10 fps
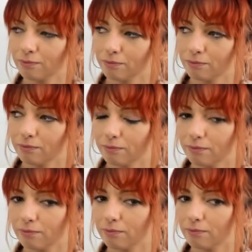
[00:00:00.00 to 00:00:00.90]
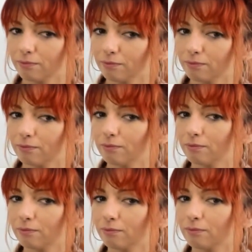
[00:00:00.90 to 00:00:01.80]

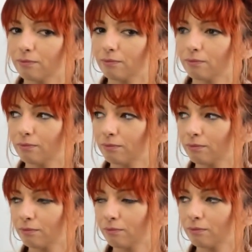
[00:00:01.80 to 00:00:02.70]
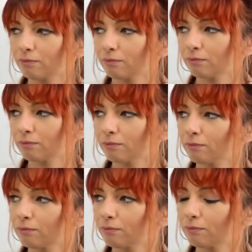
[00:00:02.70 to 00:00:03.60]

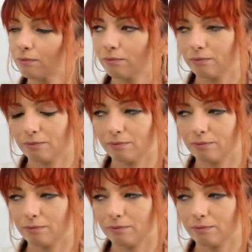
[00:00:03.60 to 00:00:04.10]
(silent)